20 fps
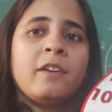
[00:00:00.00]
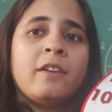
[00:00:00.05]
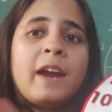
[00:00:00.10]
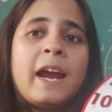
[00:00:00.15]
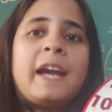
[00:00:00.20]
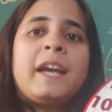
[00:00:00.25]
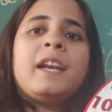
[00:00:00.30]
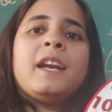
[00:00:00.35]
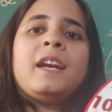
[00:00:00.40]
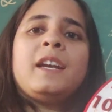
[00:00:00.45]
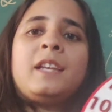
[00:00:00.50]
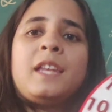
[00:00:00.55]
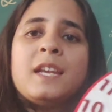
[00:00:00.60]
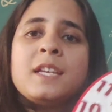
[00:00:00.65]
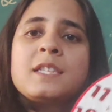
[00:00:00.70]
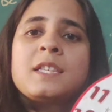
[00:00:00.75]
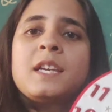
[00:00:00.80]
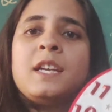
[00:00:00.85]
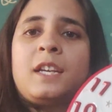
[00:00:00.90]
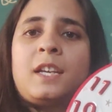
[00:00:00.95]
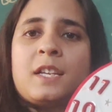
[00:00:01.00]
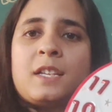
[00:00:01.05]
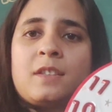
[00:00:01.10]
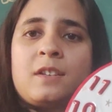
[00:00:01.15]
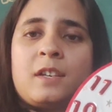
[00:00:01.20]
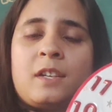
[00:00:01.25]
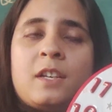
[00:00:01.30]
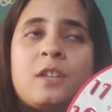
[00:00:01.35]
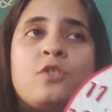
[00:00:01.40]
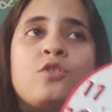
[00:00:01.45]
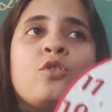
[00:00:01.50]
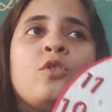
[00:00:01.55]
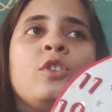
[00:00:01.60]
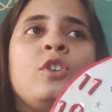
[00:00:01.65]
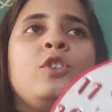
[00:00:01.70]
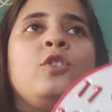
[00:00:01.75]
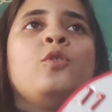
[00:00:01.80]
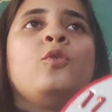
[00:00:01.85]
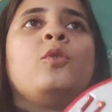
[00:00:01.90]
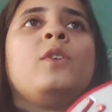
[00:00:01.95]
Right, this it is written. So
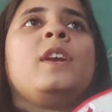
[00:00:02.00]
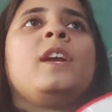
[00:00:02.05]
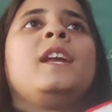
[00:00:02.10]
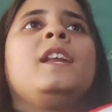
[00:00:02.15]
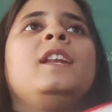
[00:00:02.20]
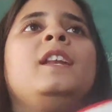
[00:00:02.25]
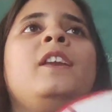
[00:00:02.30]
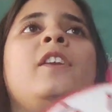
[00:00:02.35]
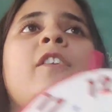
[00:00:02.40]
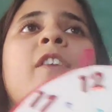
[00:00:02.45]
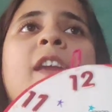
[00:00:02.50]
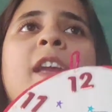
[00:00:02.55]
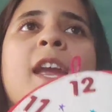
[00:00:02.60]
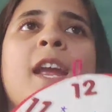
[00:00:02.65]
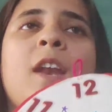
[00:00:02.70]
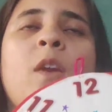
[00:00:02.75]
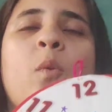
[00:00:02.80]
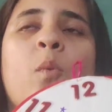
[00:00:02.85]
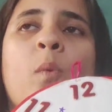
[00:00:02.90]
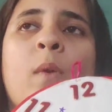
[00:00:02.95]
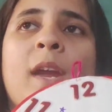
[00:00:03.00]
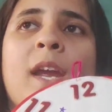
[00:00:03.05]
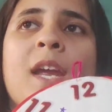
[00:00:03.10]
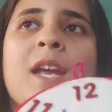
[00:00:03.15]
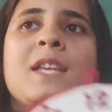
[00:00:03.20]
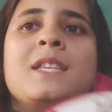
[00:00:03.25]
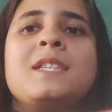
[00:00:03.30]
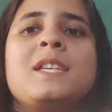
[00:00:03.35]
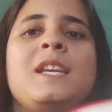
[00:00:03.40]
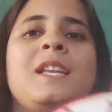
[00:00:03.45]
during in the railways,